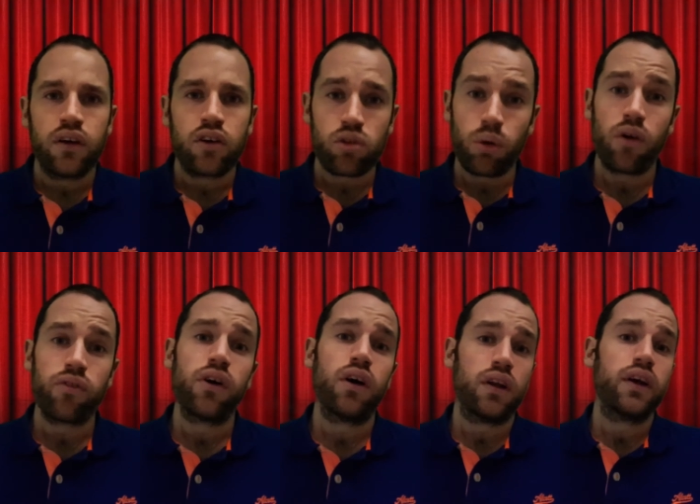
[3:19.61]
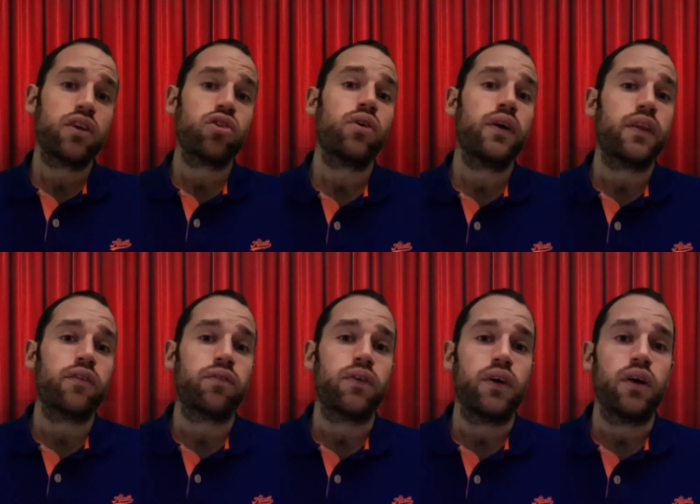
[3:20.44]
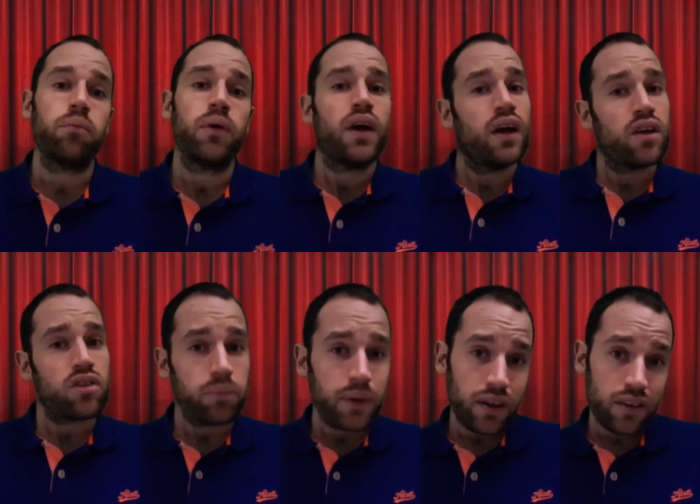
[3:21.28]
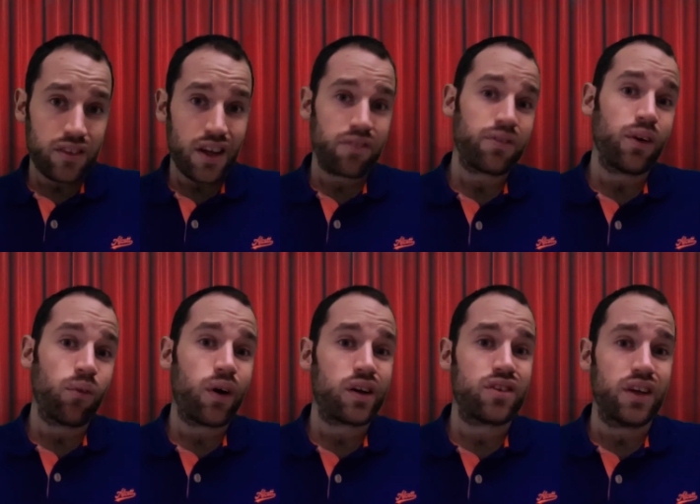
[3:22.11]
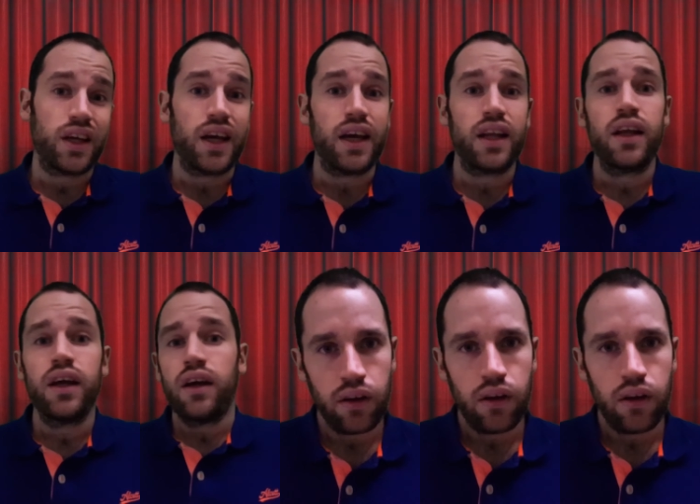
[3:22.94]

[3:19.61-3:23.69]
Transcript: So overall I enjoyed the film, something I'd definitely watch again.